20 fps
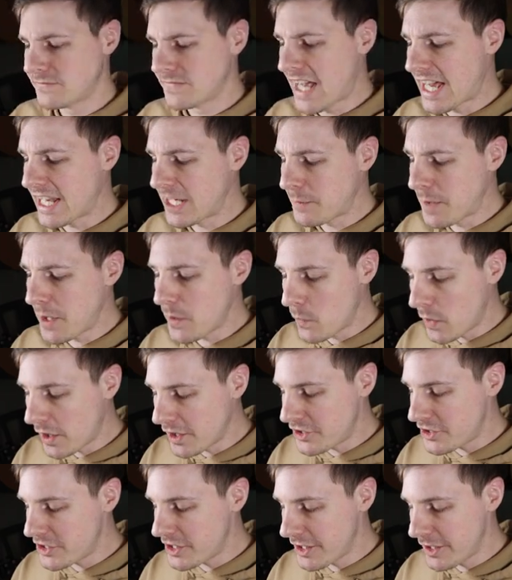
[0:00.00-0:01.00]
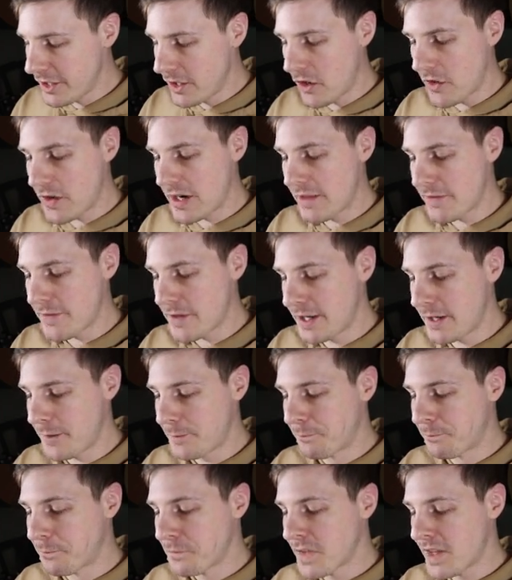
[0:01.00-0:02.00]
anime watcher or anything.
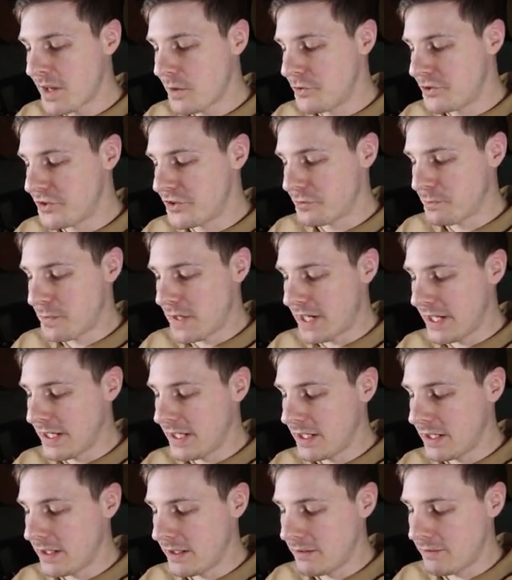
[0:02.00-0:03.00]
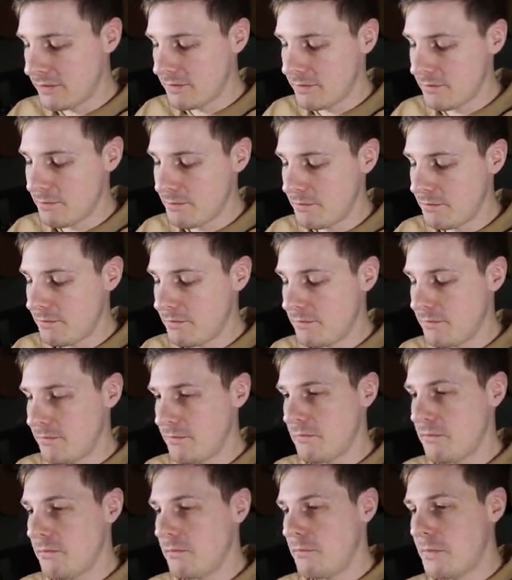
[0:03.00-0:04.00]
It was just
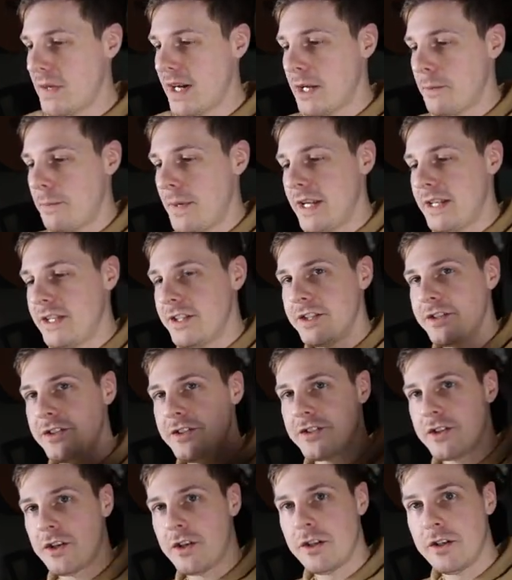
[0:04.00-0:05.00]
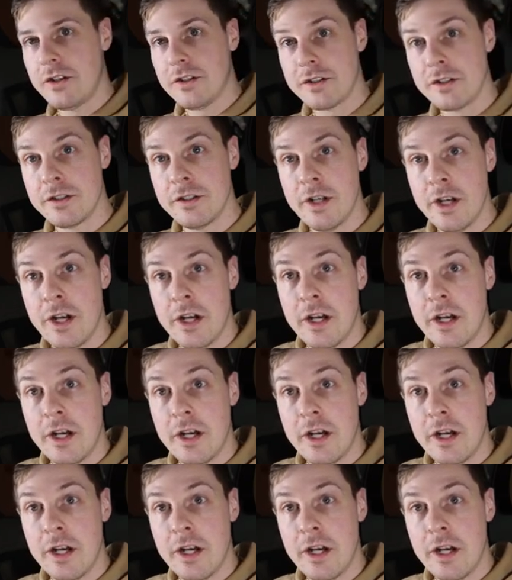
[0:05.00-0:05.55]
my opinions on